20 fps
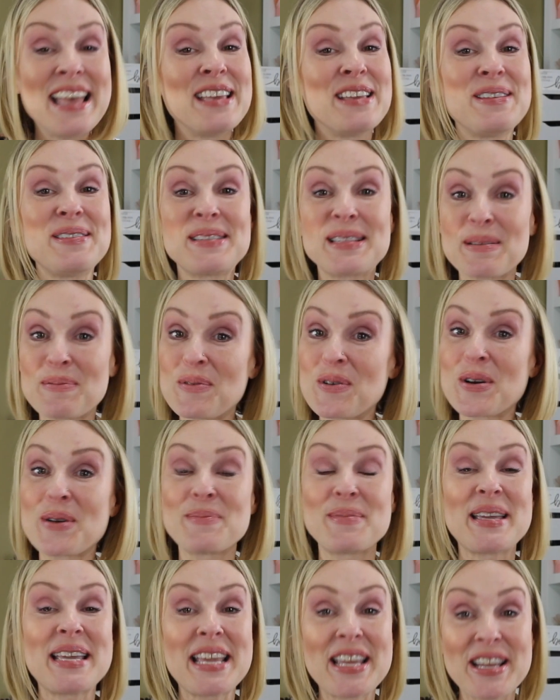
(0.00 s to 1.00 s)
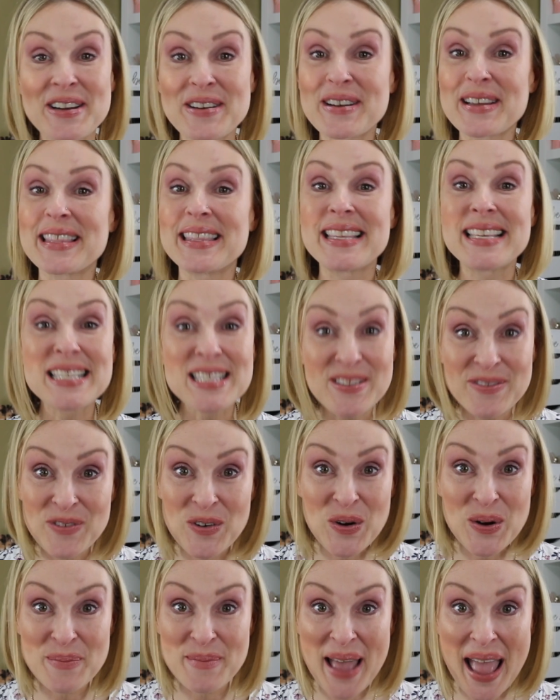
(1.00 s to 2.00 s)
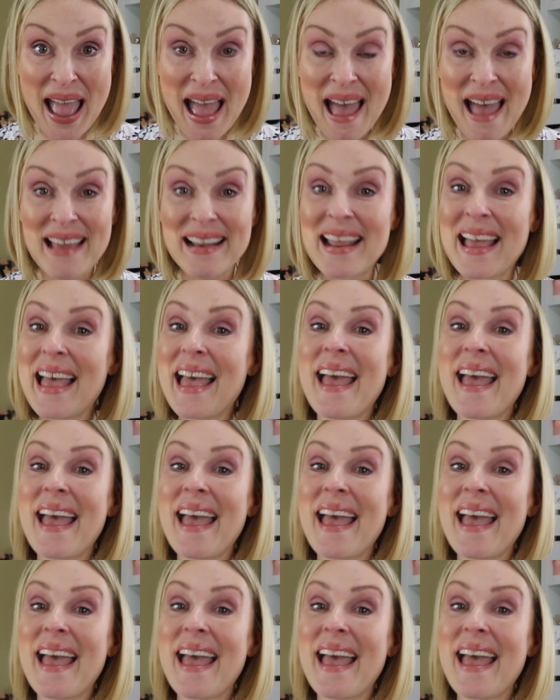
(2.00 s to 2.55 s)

You support me here on this format.